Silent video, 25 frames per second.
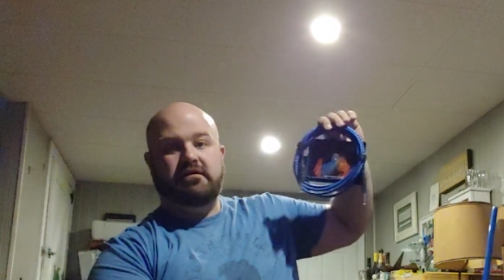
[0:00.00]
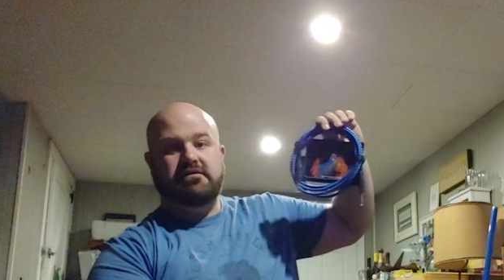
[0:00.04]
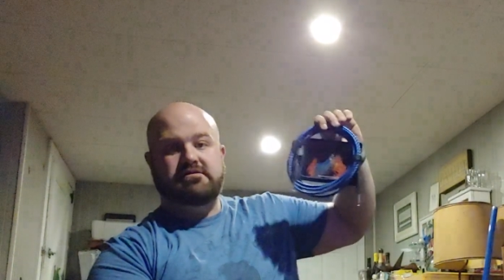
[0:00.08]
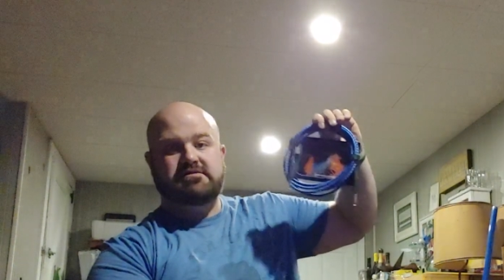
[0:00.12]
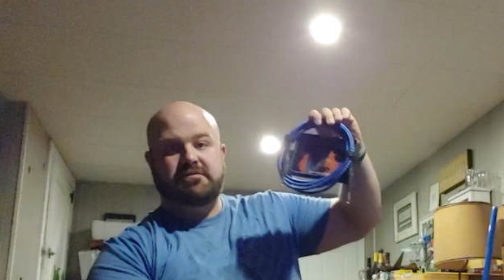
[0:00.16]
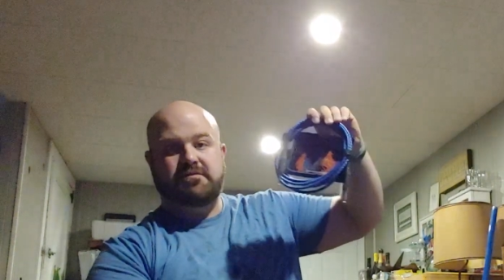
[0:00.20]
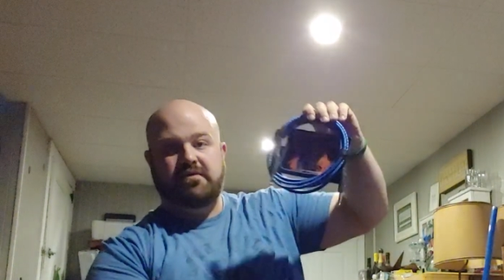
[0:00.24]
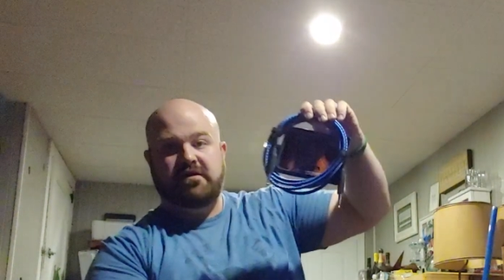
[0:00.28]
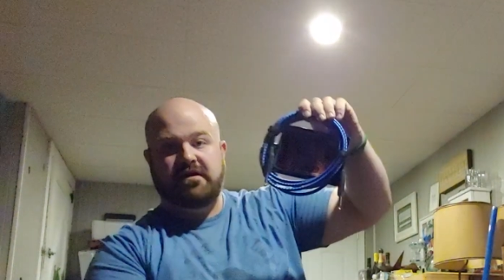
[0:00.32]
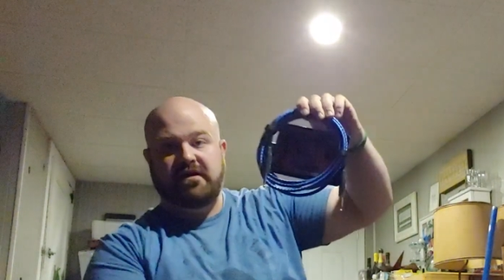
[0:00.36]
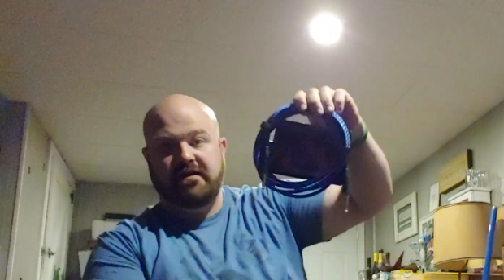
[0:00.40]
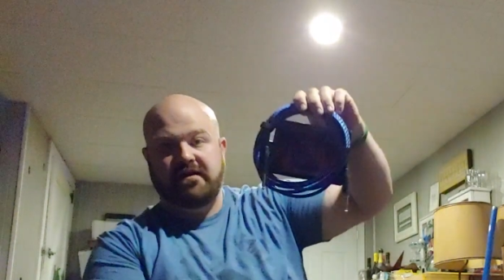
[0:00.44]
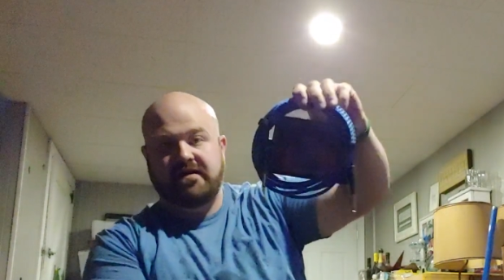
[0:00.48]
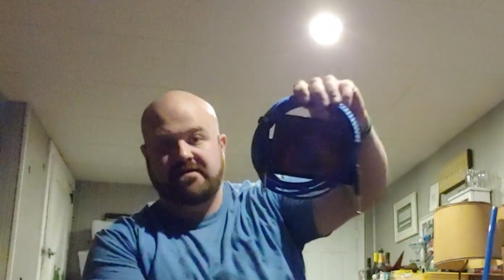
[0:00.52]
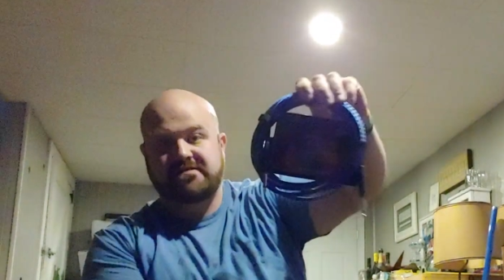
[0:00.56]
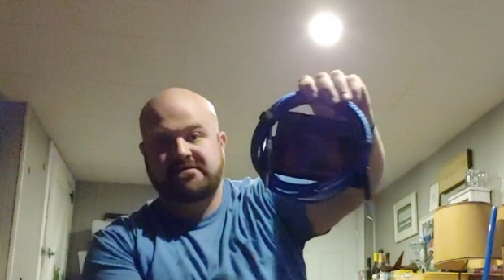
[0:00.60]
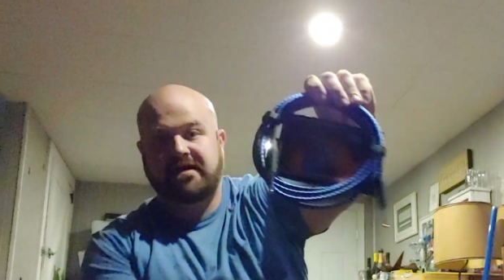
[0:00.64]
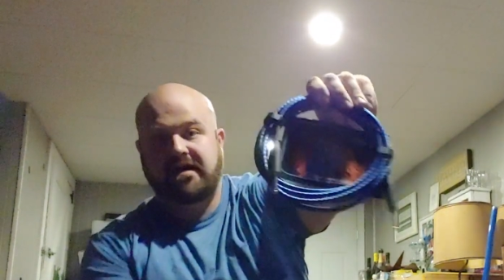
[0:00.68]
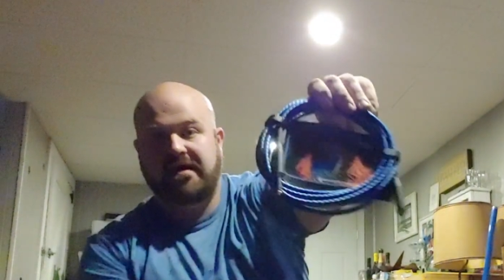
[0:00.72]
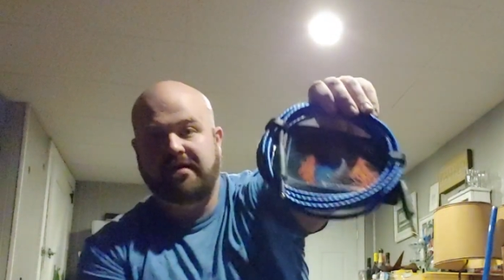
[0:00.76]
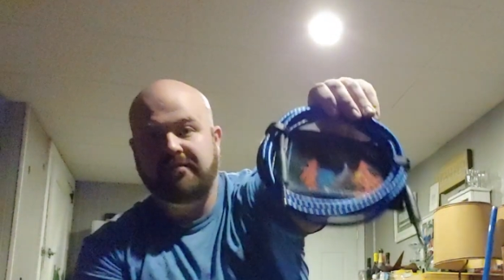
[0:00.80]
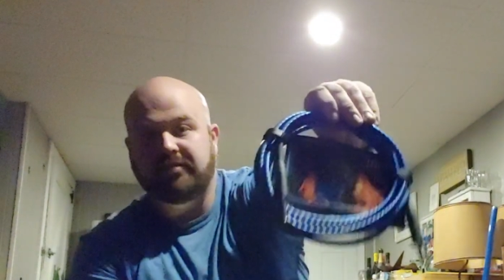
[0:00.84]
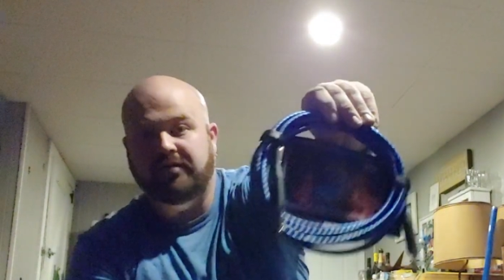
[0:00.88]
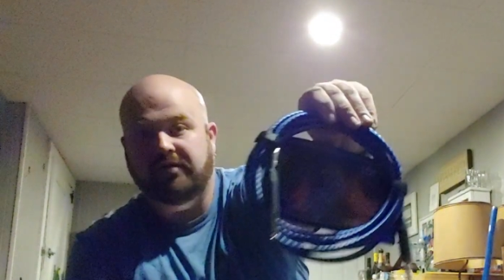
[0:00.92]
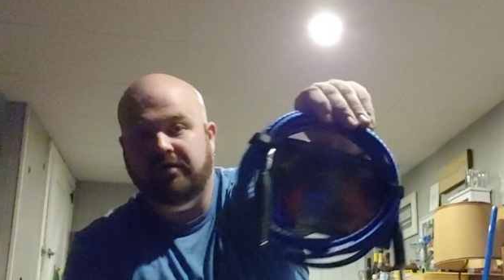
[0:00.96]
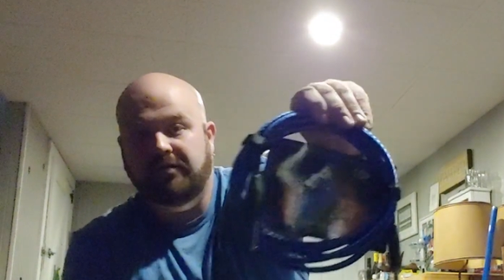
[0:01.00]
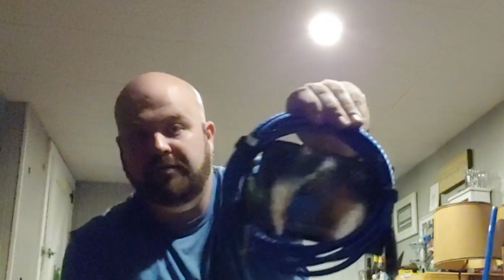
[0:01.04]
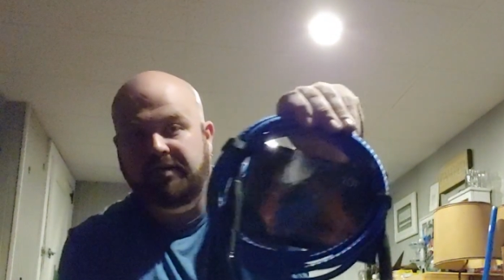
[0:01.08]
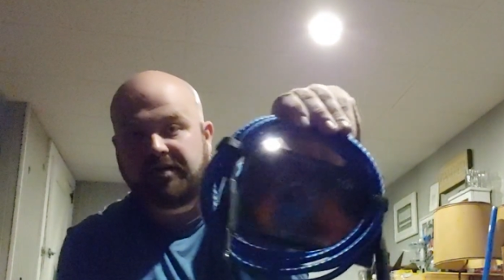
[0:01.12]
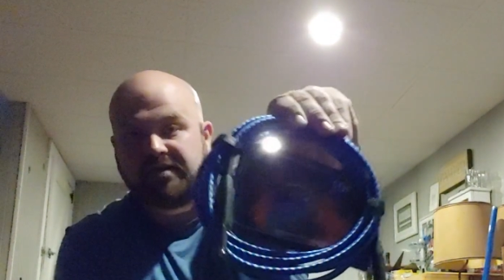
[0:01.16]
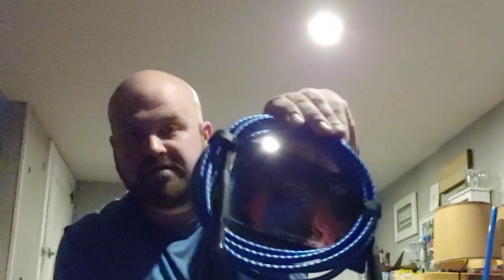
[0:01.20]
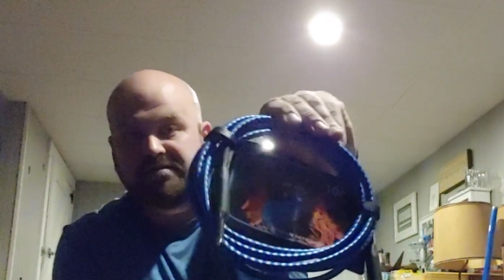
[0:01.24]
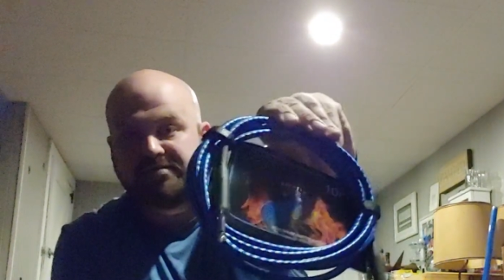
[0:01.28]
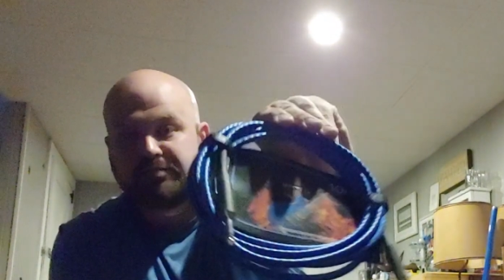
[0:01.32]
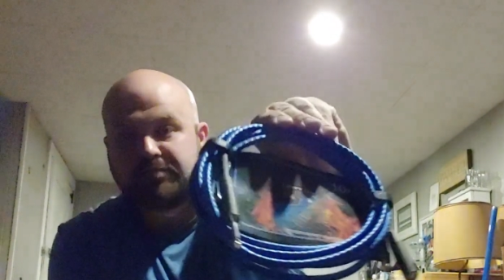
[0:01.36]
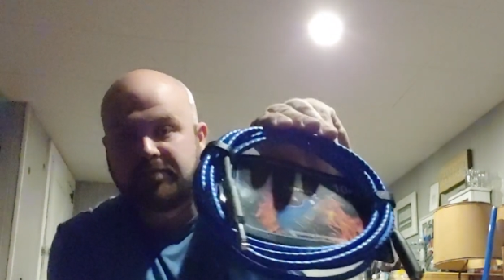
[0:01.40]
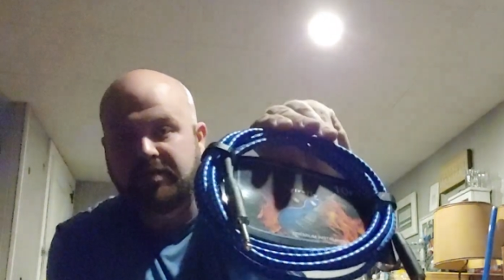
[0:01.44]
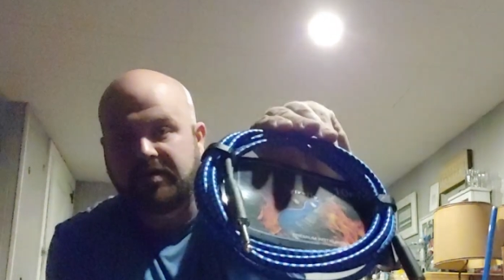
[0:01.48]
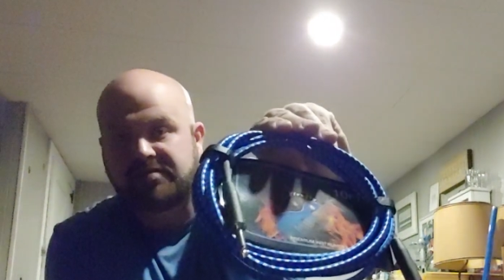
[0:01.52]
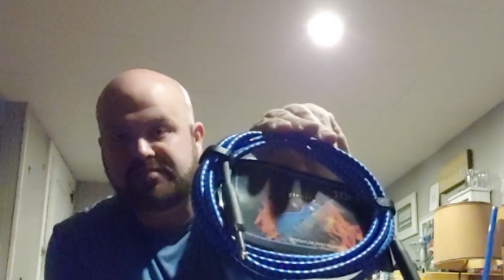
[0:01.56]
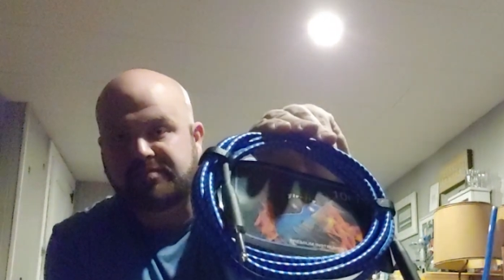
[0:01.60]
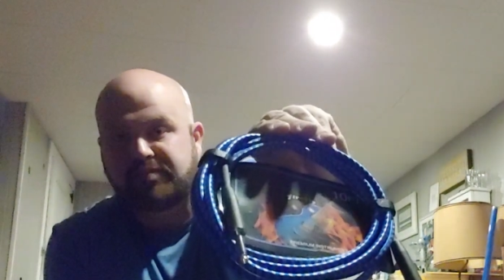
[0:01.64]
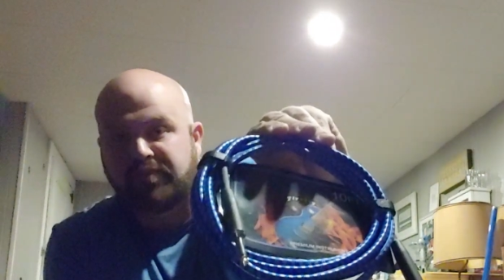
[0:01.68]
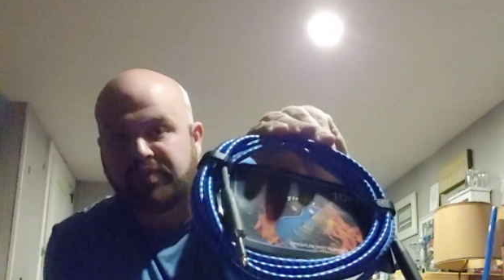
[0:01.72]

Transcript: It's a pretty nice cable. I mean, it's